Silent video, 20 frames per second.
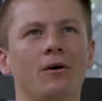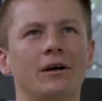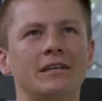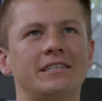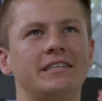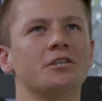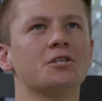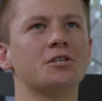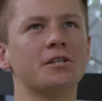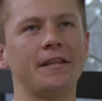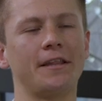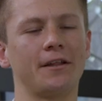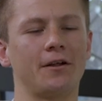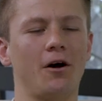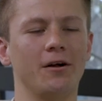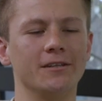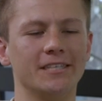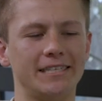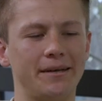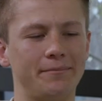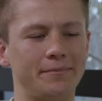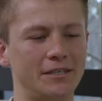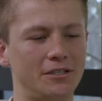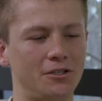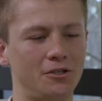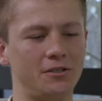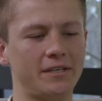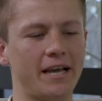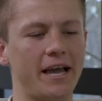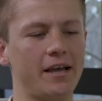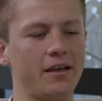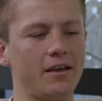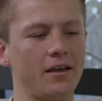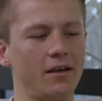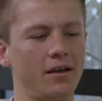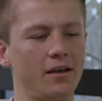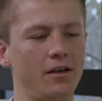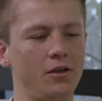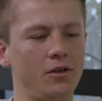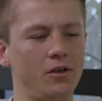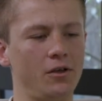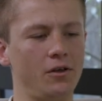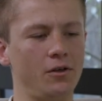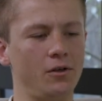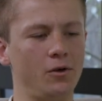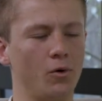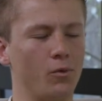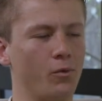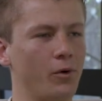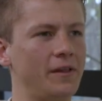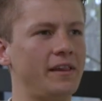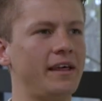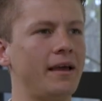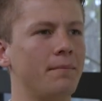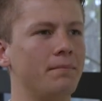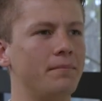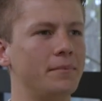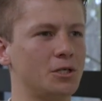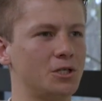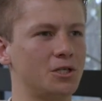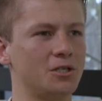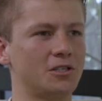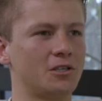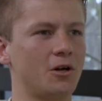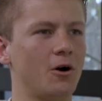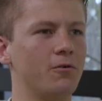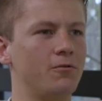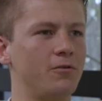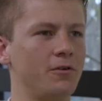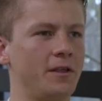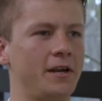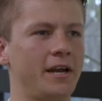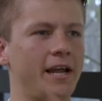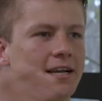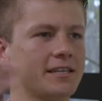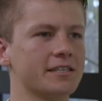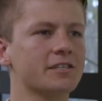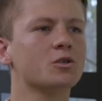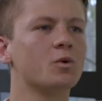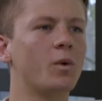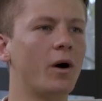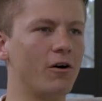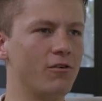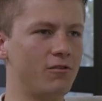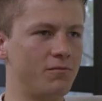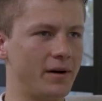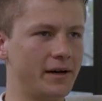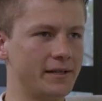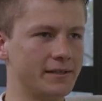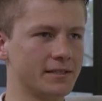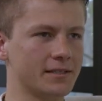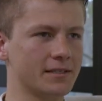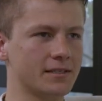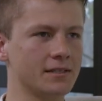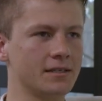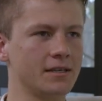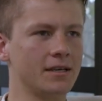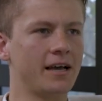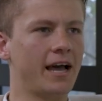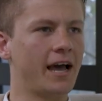essentially the concept is you take your really ambitious goal for the next 12 months